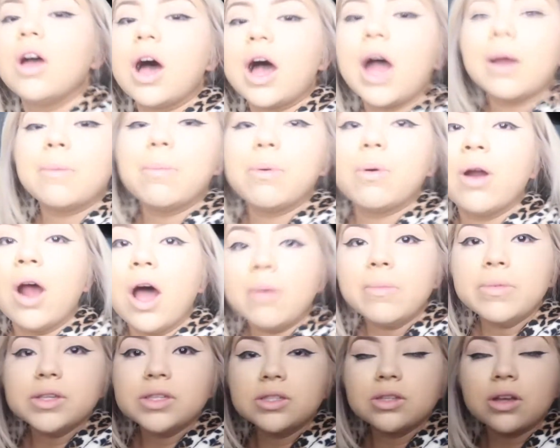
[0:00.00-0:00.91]
I
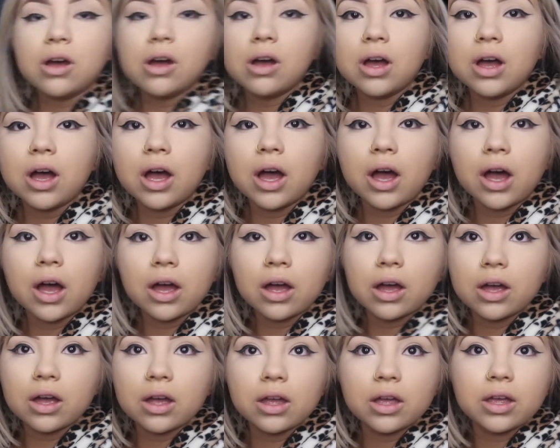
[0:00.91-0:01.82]
promise y'all,
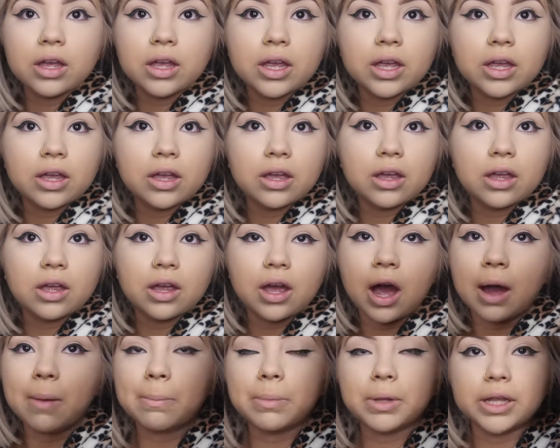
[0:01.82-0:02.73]

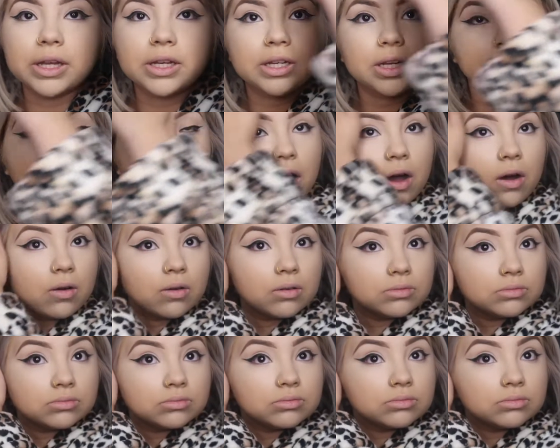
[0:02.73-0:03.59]
I'm blended out.